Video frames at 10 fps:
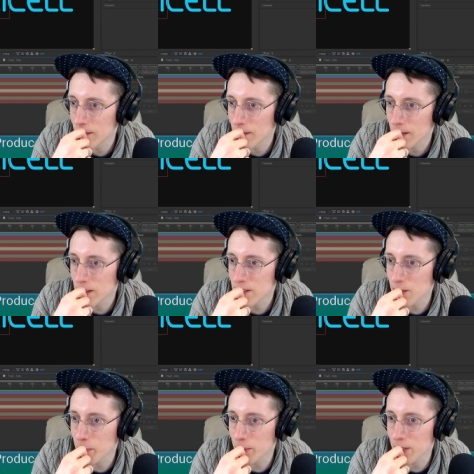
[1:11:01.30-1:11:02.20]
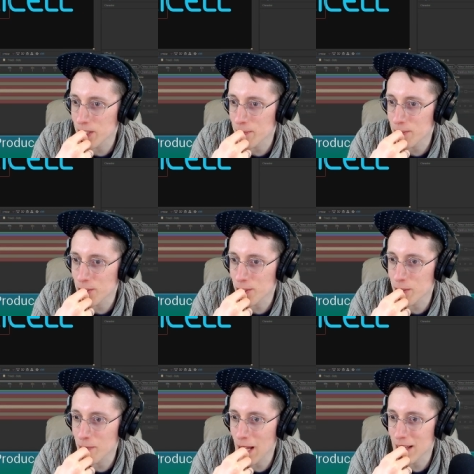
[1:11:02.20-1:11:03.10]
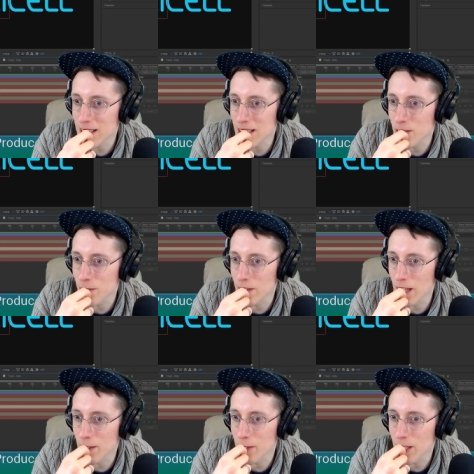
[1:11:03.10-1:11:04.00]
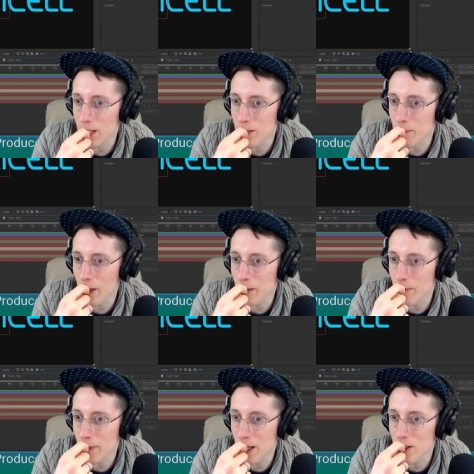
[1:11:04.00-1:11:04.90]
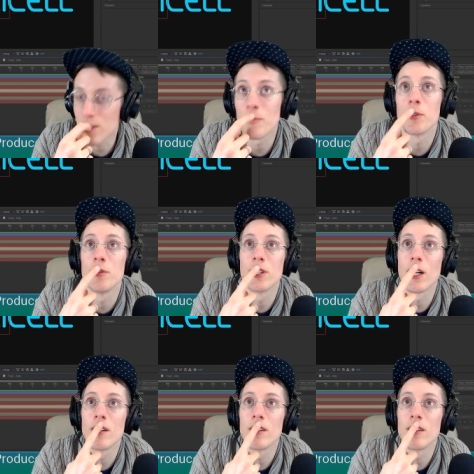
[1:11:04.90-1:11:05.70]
Consider pulling the circle's mask in to align it with the bottom edge of the blue dot.